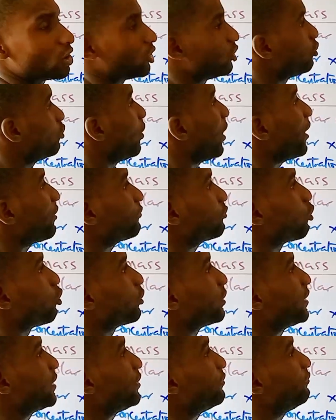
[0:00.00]
you have to
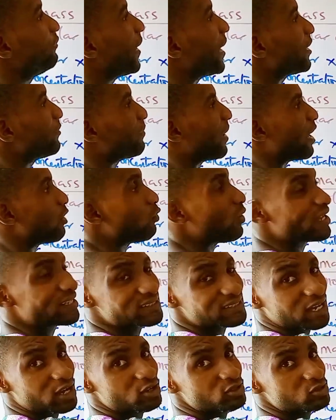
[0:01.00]
divide by
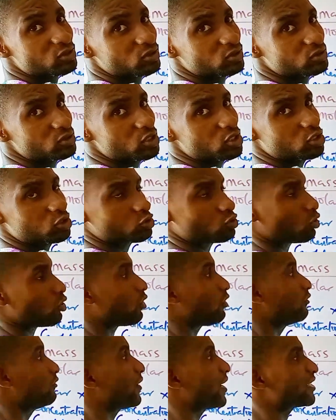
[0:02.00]
1000 to
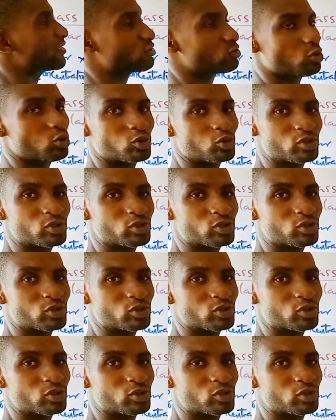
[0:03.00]
convert to